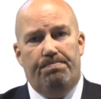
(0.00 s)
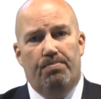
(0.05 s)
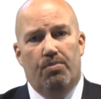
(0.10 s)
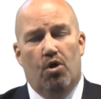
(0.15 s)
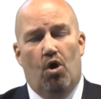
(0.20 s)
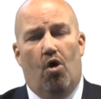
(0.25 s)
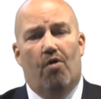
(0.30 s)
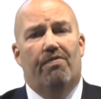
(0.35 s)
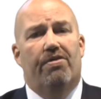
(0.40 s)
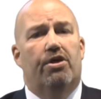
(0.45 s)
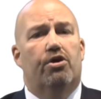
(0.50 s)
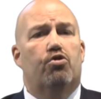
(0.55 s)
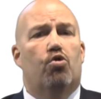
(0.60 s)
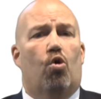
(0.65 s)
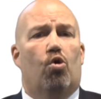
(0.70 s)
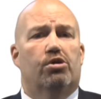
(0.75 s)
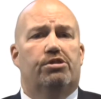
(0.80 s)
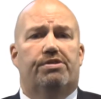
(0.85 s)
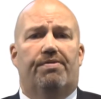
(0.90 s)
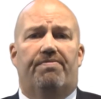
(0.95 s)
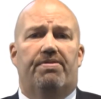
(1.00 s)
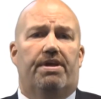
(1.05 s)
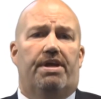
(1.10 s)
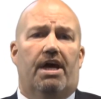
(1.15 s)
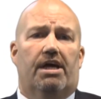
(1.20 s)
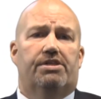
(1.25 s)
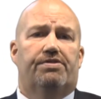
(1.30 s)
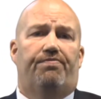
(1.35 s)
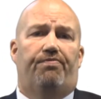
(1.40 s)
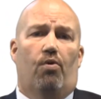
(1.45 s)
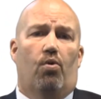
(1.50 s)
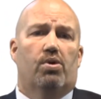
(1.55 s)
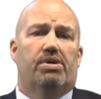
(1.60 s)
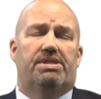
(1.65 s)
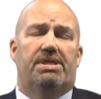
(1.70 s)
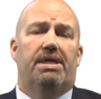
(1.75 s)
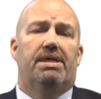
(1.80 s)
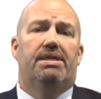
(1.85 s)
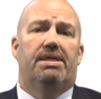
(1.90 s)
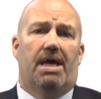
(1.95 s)
Over the course of the next
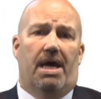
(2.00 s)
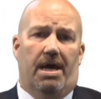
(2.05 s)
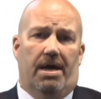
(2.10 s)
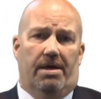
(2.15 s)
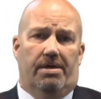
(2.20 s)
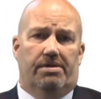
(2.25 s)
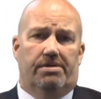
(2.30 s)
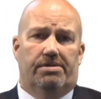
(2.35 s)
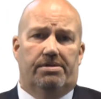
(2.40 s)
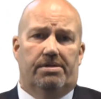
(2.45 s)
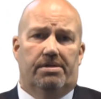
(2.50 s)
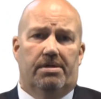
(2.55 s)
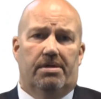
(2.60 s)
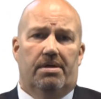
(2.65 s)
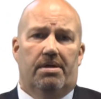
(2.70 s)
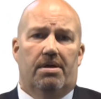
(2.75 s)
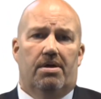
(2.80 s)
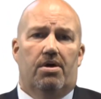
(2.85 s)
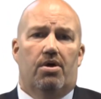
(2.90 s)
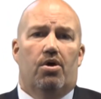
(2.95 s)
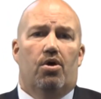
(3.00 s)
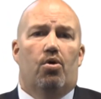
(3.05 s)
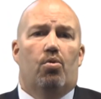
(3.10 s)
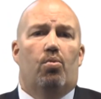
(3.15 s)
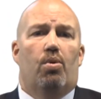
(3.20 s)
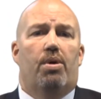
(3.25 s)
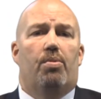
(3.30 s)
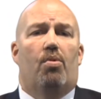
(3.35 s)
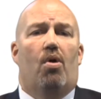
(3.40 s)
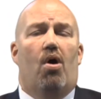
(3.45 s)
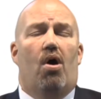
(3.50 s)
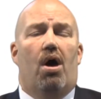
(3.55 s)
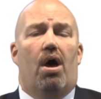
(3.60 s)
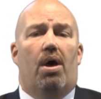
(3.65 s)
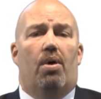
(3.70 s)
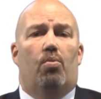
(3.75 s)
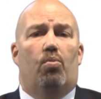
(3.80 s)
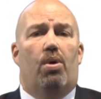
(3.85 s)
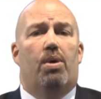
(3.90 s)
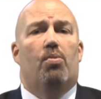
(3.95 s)
14 days, we
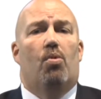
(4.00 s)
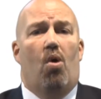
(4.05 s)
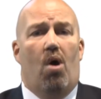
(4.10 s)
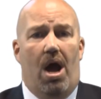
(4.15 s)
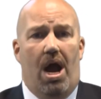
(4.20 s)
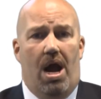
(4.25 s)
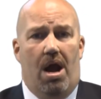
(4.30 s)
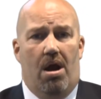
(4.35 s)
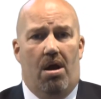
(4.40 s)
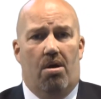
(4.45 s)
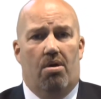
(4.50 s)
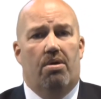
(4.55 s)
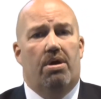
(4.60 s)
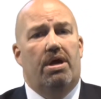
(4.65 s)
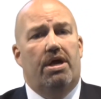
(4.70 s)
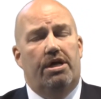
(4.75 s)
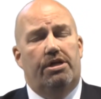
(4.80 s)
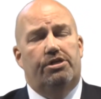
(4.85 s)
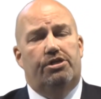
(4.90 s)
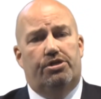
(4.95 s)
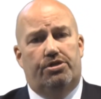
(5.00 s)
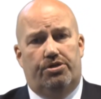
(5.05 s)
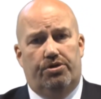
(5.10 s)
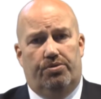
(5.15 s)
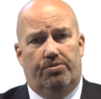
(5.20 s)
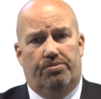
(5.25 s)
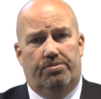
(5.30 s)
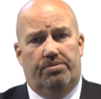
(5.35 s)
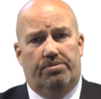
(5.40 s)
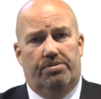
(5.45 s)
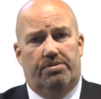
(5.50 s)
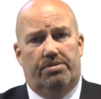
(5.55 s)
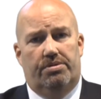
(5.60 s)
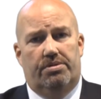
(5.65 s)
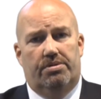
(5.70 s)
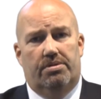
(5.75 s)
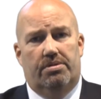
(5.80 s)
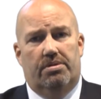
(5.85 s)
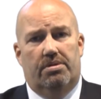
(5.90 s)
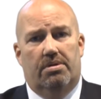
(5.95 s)
will air each student
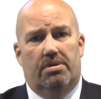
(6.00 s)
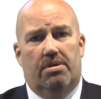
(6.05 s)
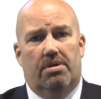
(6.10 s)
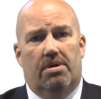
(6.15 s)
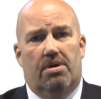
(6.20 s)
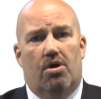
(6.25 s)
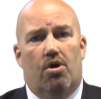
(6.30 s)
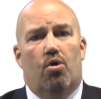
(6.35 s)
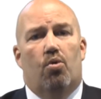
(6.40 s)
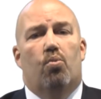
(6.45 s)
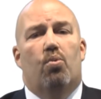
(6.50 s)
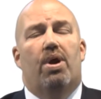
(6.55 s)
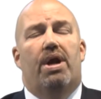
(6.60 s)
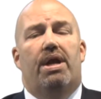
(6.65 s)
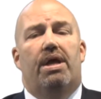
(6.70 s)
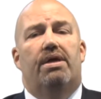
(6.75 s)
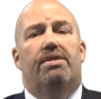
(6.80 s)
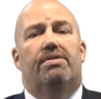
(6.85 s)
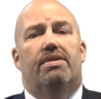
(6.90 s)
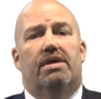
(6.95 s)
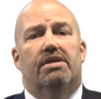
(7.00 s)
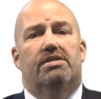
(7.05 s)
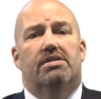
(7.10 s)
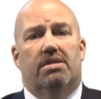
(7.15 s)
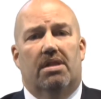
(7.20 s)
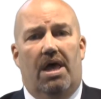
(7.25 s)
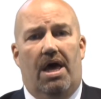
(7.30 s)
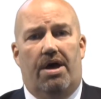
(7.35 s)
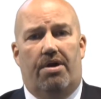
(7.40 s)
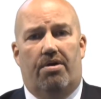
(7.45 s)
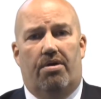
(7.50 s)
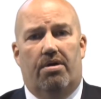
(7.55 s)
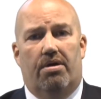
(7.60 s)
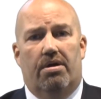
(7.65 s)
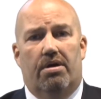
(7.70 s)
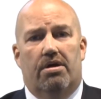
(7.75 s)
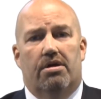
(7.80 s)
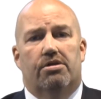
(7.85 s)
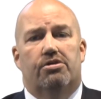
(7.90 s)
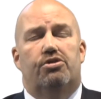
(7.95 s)
reading this
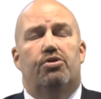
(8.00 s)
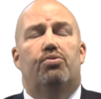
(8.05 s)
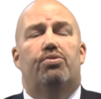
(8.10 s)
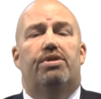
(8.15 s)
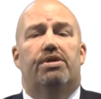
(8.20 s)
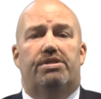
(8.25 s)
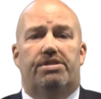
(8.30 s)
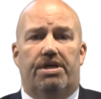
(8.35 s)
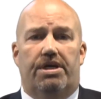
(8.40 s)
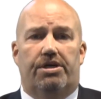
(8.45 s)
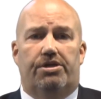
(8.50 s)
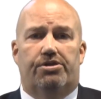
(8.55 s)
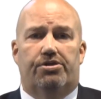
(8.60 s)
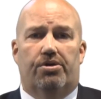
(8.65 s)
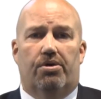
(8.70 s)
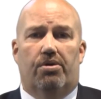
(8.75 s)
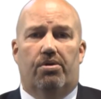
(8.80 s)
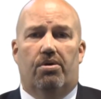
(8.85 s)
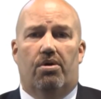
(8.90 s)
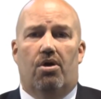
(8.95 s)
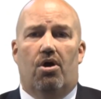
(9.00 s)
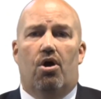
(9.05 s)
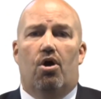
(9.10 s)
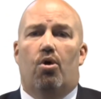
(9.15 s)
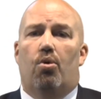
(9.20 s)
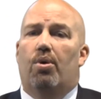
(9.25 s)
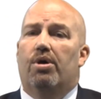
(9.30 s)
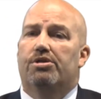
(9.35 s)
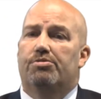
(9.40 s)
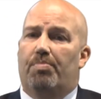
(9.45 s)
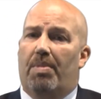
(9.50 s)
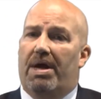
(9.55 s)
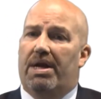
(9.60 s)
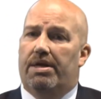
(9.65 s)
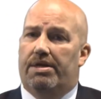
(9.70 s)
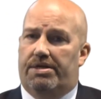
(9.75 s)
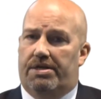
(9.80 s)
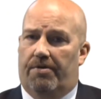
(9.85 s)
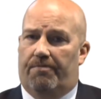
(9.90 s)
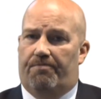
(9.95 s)
letter to the teacher who has made
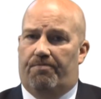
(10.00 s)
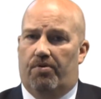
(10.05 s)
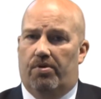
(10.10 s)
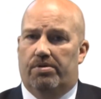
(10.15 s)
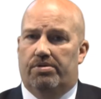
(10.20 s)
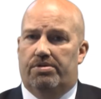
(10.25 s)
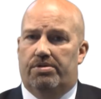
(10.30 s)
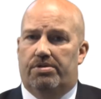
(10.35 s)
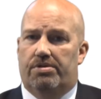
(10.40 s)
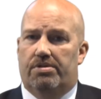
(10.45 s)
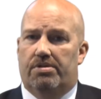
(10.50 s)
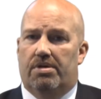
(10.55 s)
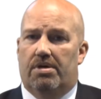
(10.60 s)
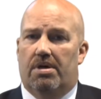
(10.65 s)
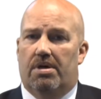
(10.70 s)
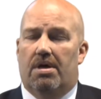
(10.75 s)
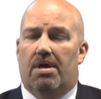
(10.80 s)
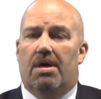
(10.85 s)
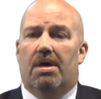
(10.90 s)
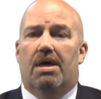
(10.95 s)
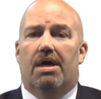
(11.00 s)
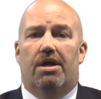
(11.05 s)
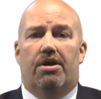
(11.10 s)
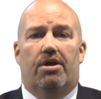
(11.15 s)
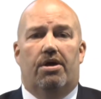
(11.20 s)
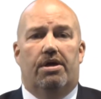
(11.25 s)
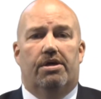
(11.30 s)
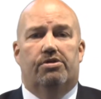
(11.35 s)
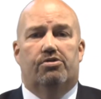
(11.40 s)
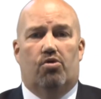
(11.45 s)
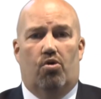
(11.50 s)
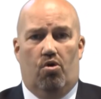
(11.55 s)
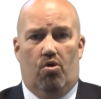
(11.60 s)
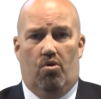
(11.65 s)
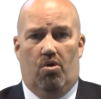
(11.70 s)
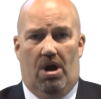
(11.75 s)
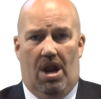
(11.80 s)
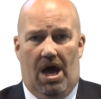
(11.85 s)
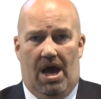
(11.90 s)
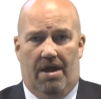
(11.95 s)
a difference in his or
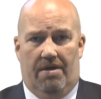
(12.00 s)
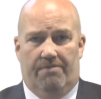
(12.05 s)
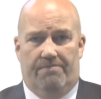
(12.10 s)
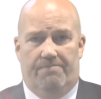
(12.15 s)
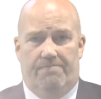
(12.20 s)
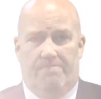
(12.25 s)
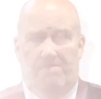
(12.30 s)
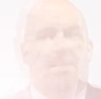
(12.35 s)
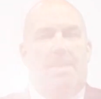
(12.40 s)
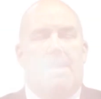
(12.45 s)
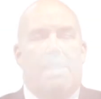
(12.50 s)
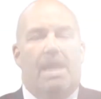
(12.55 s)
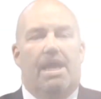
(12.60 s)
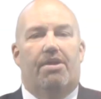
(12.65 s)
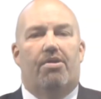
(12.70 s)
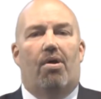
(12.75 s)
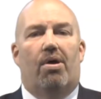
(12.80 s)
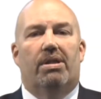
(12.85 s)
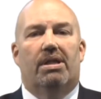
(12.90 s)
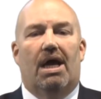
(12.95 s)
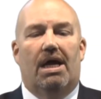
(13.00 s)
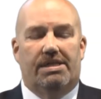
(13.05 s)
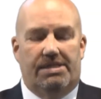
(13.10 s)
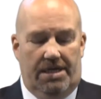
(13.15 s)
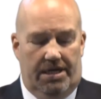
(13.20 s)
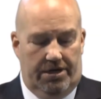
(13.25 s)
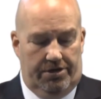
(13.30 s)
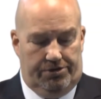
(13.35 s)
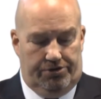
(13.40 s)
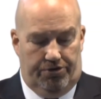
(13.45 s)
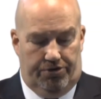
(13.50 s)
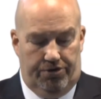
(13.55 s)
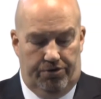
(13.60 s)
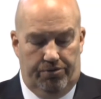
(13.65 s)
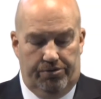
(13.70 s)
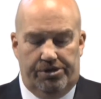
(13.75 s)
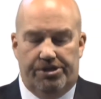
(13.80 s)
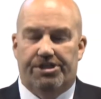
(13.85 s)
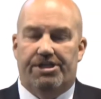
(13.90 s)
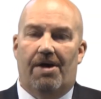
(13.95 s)
her life. And now I'd like to
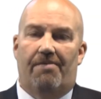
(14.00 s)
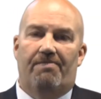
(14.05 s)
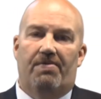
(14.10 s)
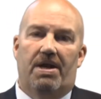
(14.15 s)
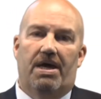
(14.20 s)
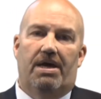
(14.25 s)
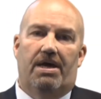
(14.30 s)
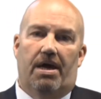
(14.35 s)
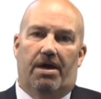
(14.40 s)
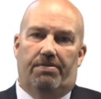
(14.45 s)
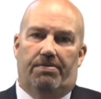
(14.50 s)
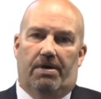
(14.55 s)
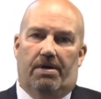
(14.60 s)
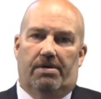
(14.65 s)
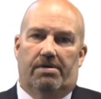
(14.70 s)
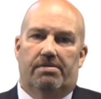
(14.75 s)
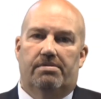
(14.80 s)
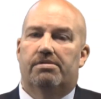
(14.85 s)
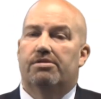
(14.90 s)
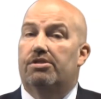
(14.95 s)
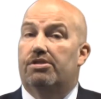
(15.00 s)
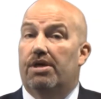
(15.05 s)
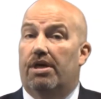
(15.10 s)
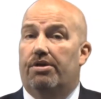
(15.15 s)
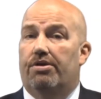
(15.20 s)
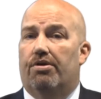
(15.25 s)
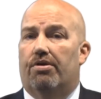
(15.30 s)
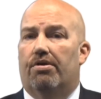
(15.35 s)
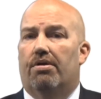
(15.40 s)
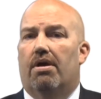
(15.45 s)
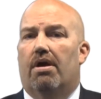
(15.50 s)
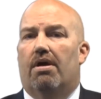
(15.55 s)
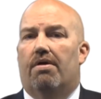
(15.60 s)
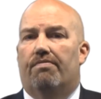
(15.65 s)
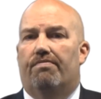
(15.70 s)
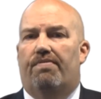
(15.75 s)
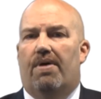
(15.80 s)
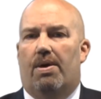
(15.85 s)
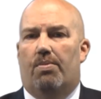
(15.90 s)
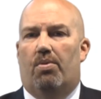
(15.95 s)
introduce Stephanie Gaiting, senior,
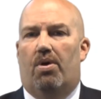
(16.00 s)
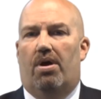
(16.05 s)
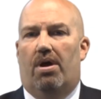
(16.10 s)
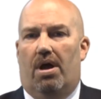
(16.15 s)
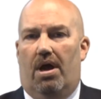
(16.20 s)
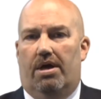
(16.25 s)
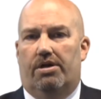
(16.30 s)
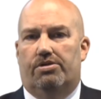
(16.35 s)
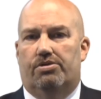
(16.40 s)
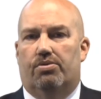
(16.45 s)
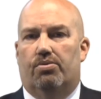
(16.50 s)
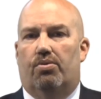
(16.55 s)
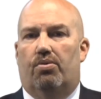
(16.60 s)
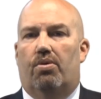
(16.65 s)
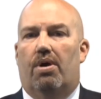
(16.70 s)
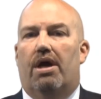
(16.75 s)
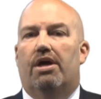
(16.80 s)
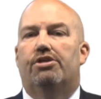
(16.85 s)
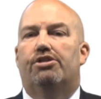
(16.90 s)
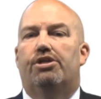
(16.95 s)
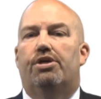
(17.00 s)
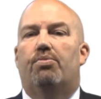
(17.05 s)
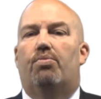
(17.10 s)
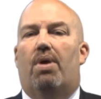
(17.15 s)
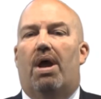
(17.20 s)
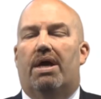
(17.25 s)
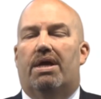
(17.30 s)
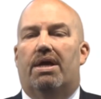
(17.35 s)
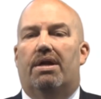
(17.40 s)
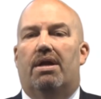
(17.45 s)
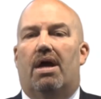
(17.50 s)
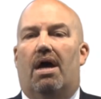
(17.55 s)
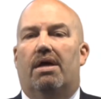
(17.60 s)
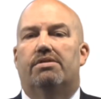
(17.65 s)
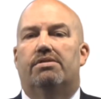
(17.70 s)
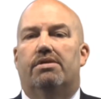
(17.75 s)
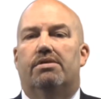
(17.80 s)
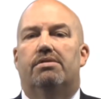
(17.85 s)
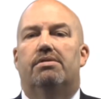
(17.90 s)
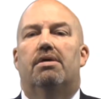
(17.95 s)
Van Wert High School, as she
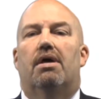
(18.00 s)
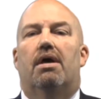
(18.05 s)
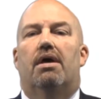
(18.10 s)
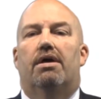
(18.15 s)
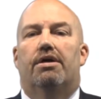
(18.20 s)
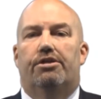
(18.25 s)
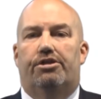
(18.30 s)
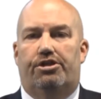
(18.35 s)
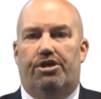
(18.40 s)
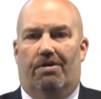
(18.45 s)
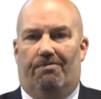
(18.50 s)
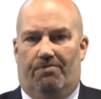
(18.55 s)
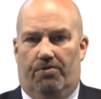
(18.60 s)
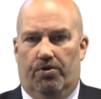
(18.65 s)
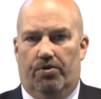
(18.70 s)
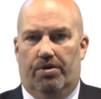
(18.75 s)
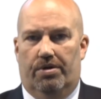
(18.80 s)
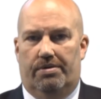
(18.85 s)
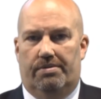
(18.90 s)
recognizes Jeff Hood.